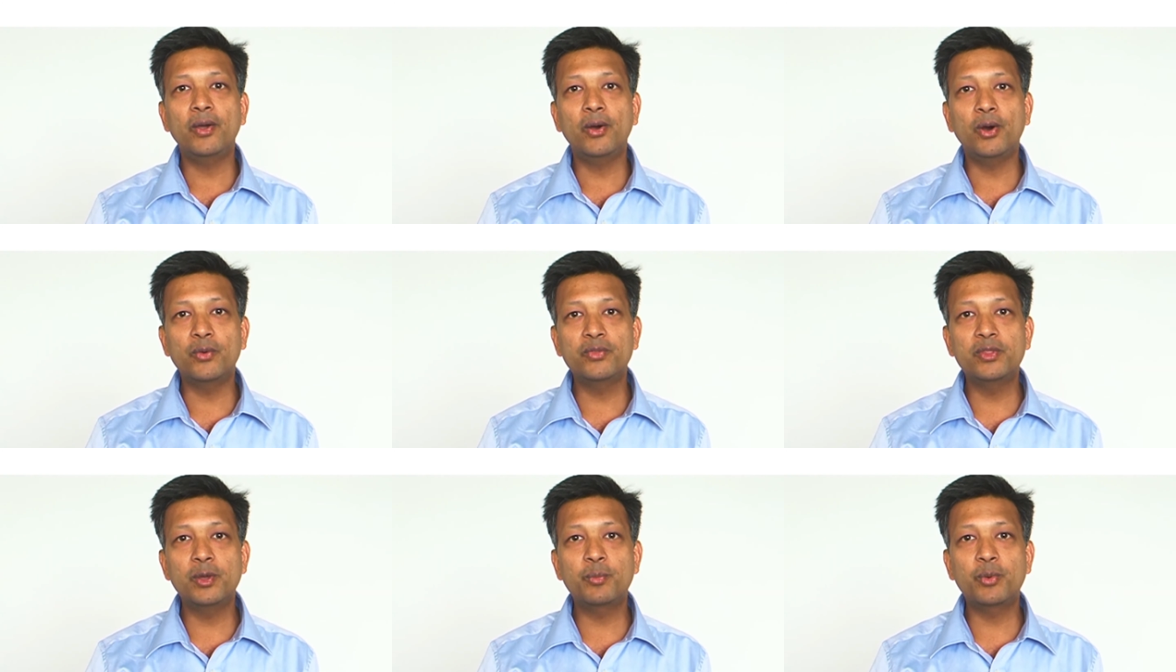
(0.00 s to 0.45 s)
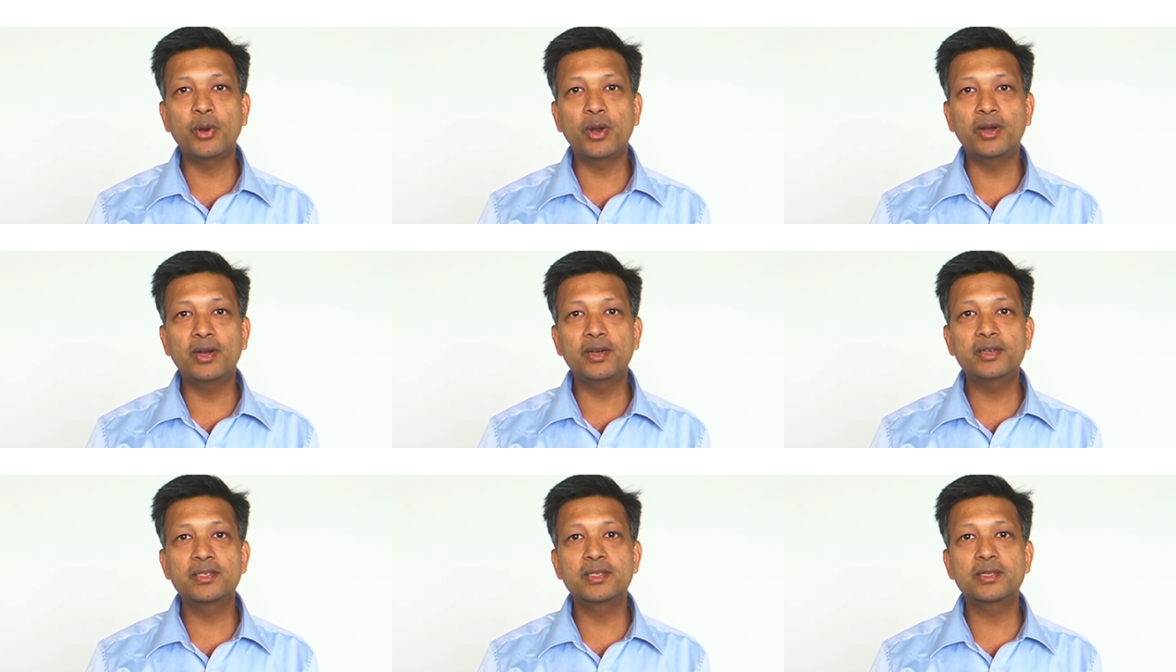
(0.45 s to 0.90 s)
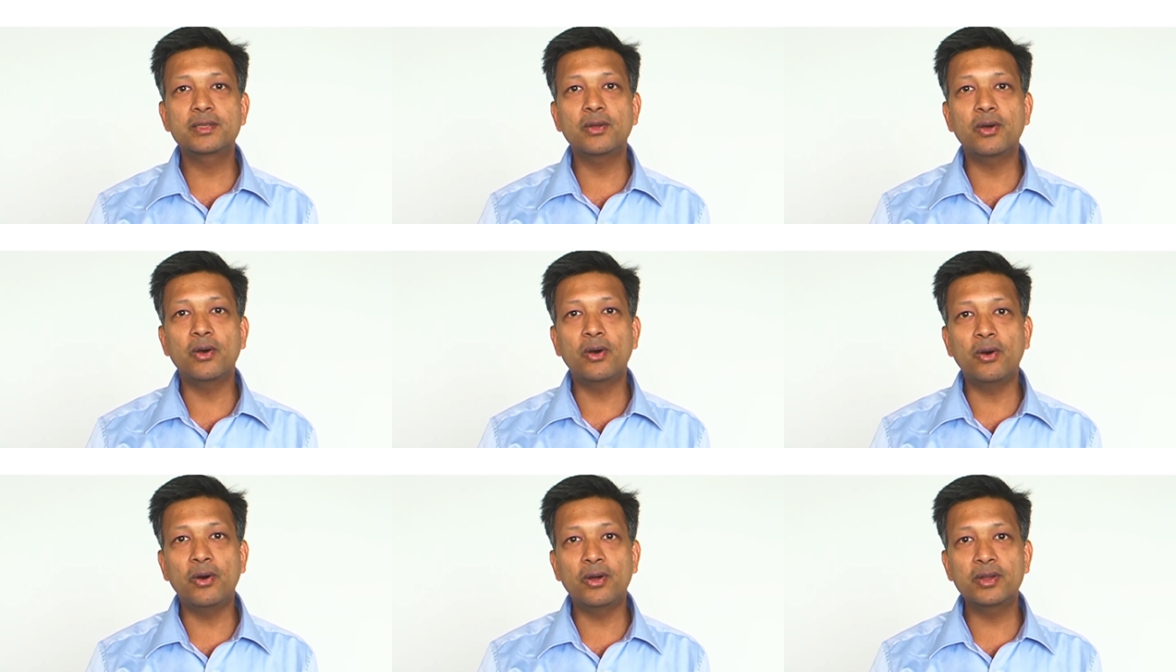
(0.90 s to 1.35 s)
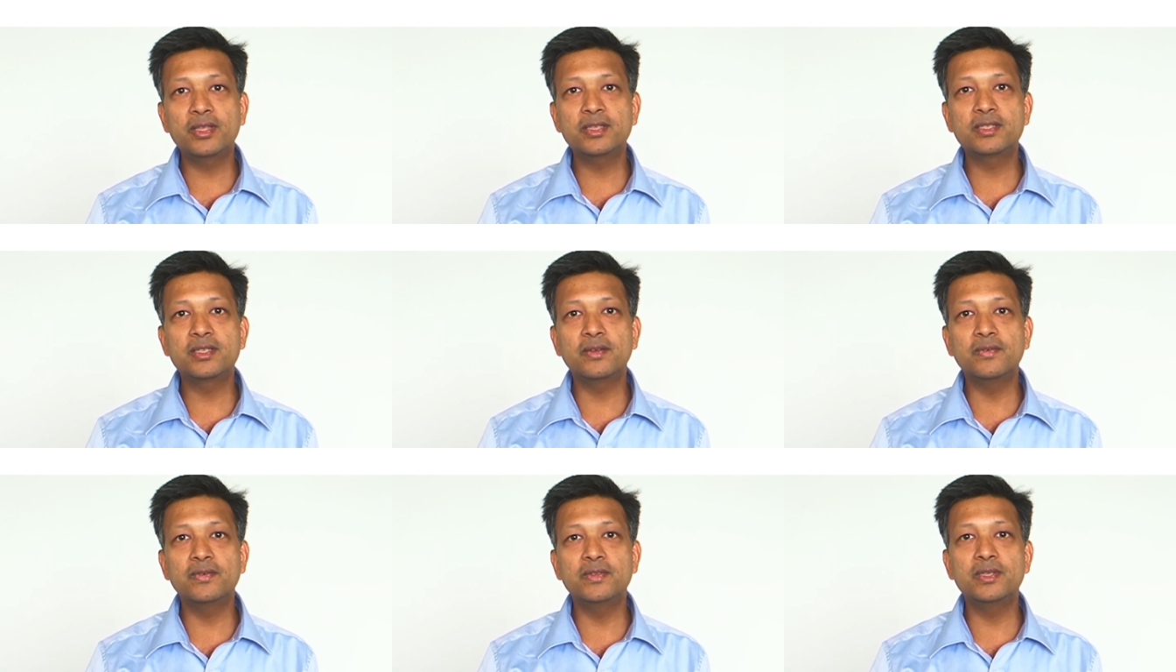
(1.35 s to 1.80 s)
of the products or the
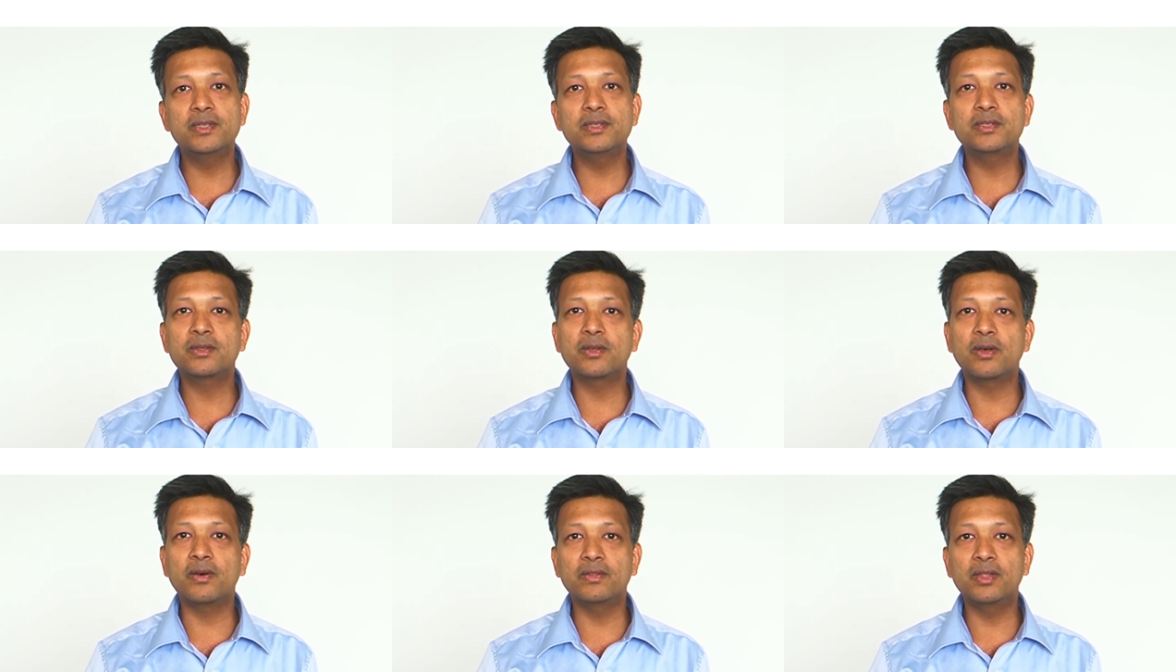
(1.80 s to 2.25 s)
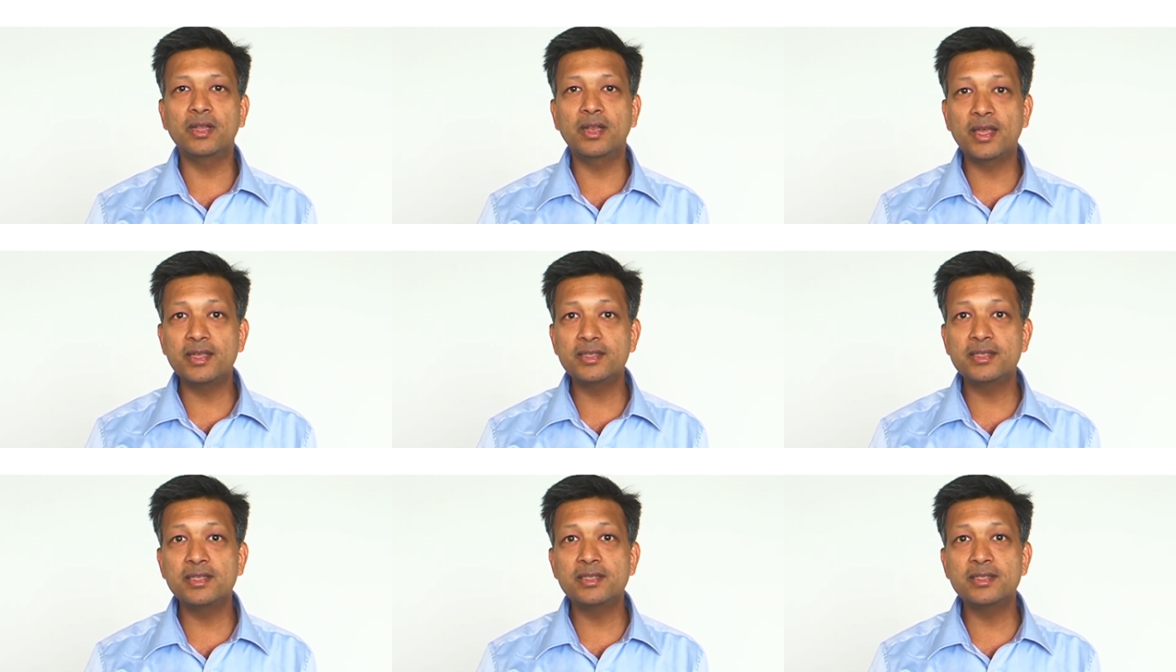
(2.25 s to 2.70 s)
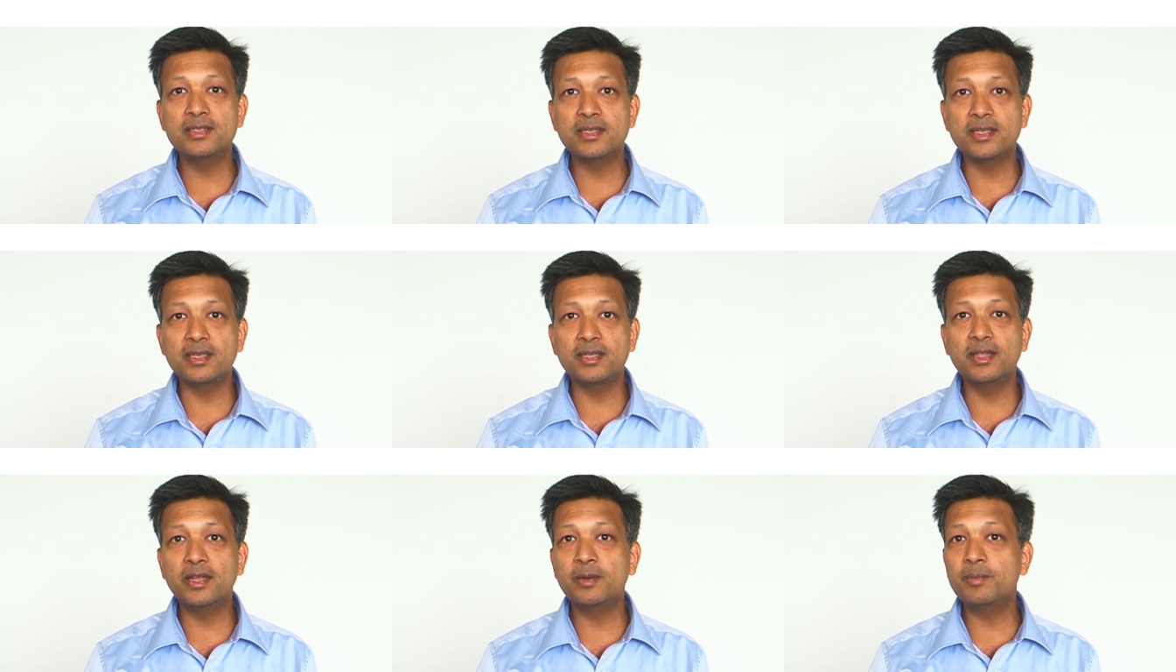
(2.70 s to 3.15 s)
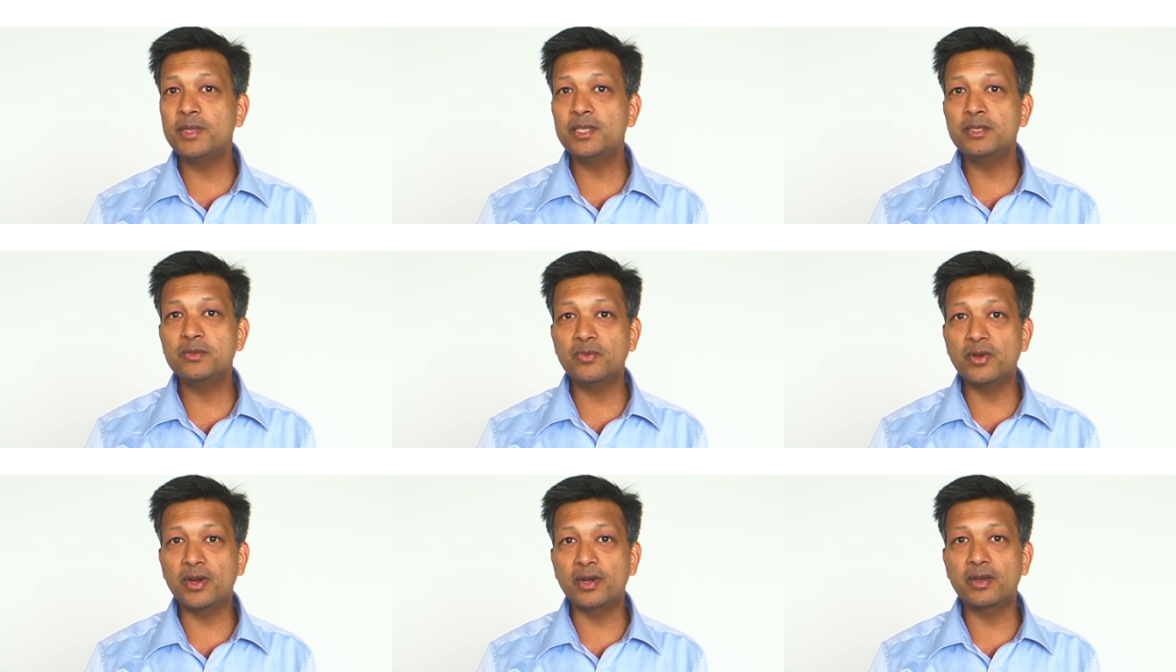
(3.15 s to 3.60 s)
services of the licensee. That
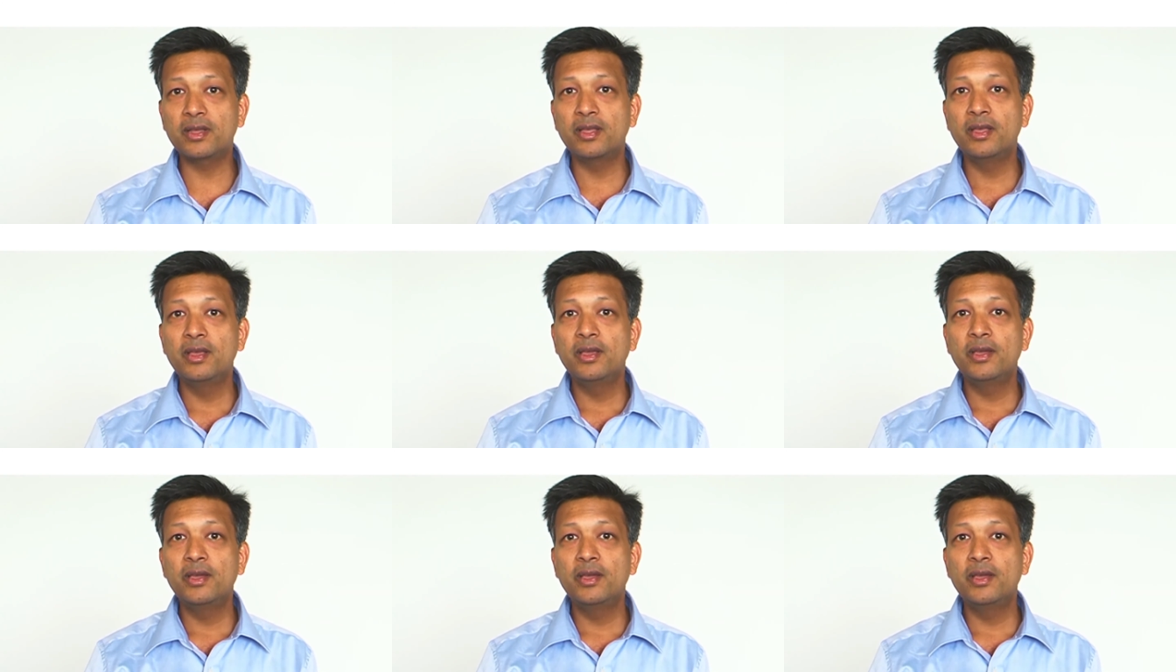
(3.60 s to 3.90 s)
means what?